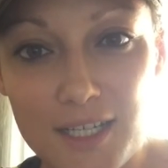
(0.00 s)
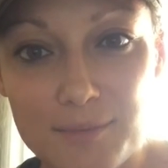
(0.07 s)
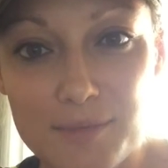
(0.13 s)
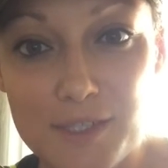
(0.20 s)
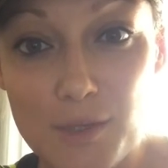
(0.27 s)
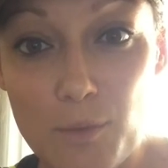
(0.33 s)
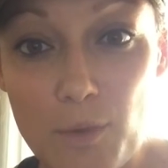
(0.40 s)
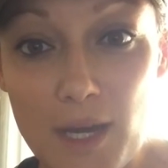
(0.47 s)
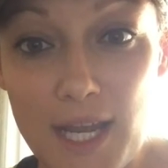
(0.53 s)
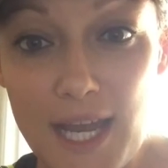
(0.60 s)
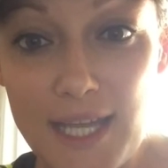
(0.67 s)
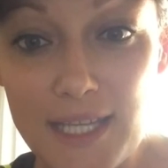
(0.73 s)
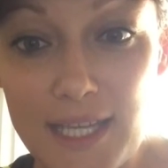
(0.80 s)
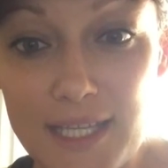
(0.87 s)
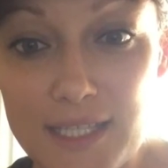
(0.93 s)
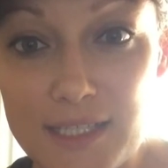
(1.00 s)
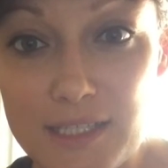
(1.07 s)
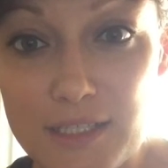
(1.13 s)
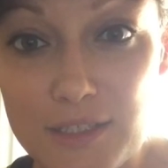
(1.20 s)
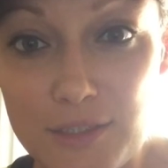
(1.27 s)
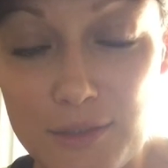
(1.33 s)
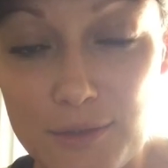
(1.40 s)
So what I like
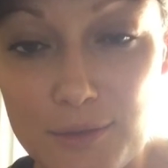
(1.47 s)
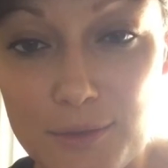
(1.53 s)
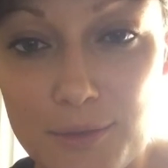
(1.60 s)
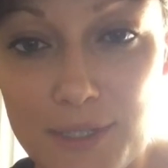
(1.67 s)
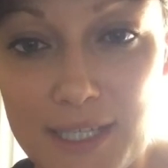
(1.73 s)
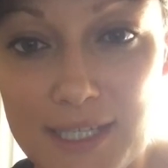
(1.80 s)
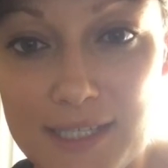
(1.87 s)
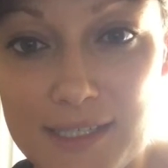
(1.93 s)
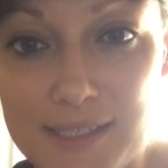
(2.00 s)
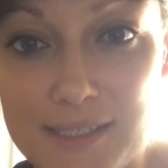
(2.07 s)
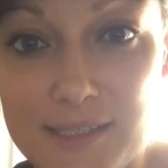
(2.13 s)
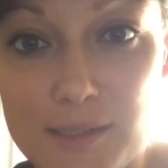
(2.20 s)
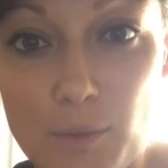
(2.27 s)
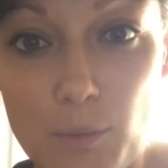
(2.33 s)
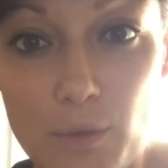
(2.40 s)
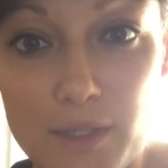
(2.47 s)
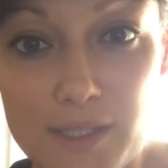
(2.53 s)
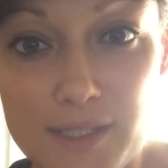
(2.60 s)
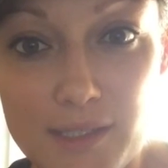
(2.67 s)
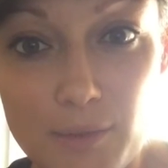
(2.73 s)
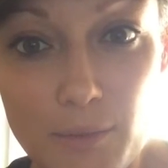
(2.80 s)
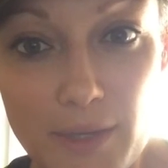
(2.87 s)
to do is
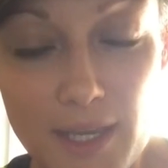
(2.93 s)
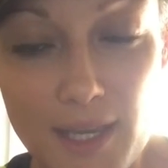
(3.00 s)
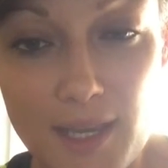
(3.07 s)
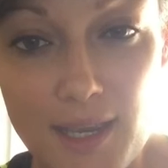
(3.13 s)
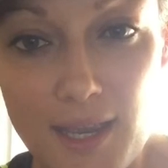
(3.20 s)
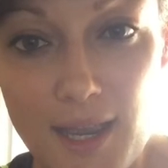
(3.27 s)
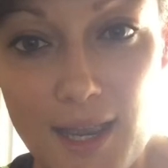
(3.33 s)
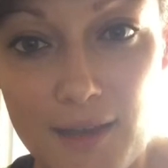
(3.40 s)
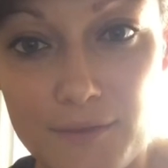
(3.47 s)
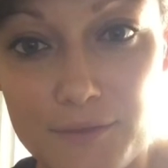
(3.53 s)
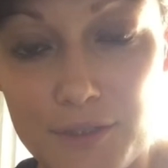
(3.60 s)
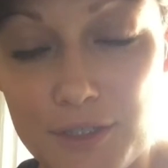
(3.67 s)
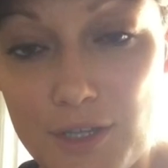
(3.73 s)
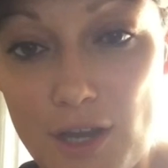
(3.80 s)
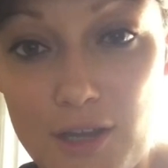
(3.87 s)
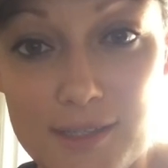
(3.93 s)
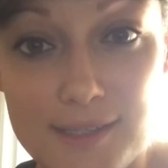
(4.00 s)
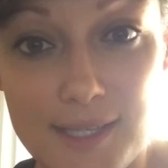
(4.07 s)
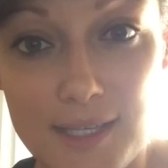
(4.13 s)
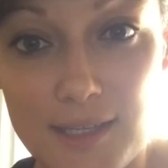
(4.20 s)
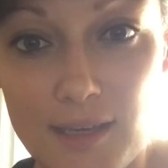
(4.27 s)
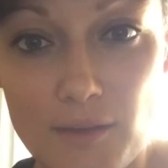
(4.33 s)
once a week, after not
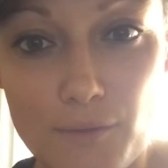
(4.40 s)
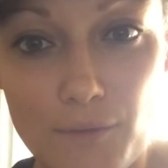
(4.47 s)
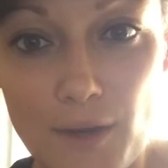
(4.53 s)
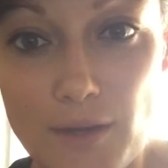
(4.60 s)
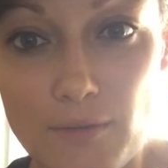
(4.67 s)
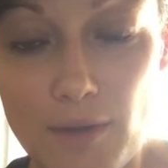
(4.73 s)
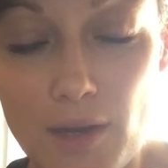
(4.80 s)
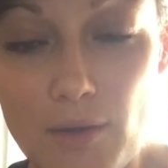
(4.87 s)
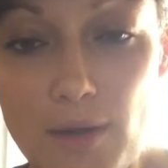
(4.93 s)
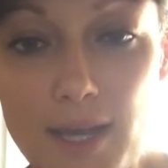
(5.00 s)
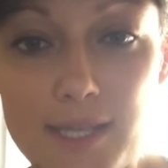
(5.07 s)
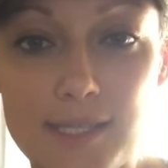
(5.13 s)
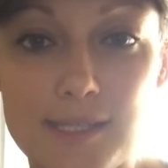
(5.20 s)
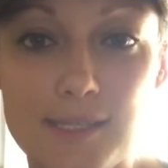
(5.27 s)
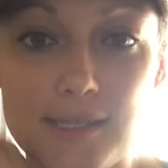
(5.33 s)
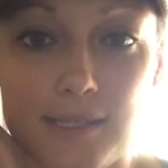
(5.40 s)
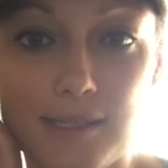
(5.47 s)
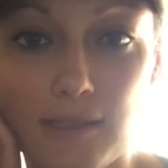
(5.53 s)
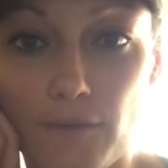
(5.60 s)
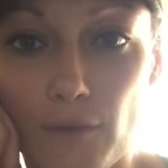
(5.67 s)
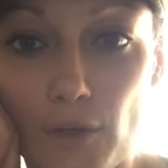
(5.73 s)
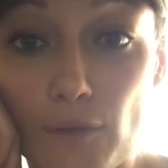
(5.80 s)
sending friend
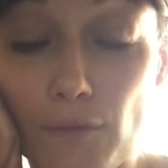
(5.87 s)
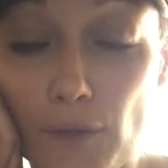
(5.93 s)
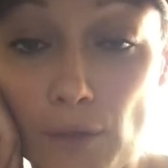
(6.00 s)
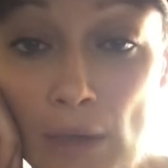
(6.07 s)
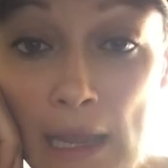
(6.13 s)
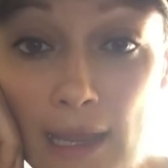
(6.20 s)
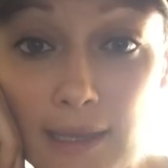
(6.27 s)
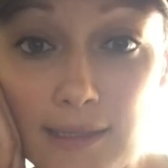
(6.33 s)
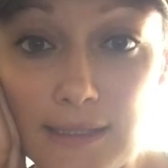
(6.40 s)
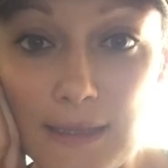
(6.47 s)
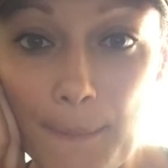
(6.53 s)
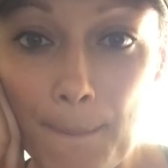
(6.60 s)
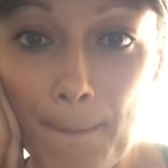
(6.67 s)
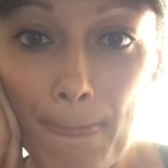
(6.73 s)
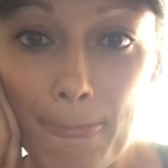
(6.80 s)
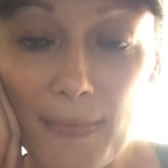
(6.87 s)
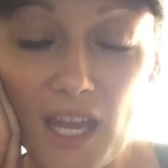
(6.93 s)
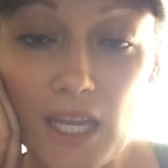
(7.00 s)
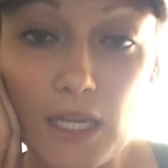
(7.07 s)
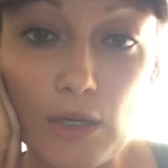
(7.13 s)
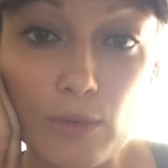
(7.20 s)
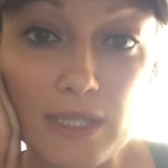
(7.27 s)
requests for a few days,
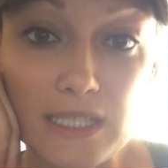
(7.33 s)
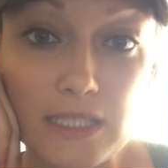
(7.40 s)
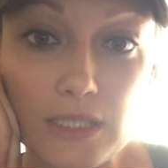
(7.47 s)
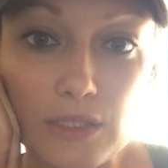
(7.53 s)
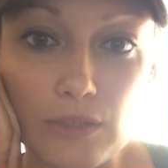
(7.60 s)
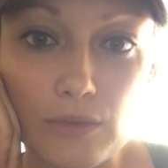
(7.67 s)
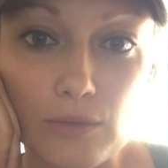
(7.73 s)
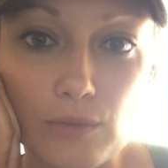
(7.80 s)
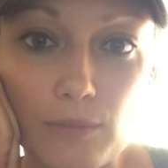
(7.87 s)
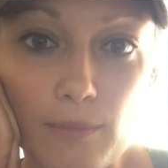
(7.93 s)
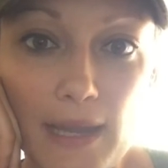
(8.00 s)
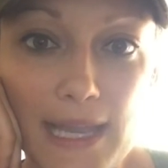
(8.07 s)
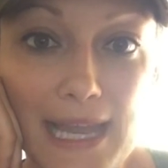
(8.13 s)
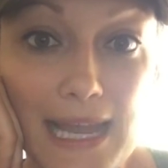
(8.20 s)
I go into my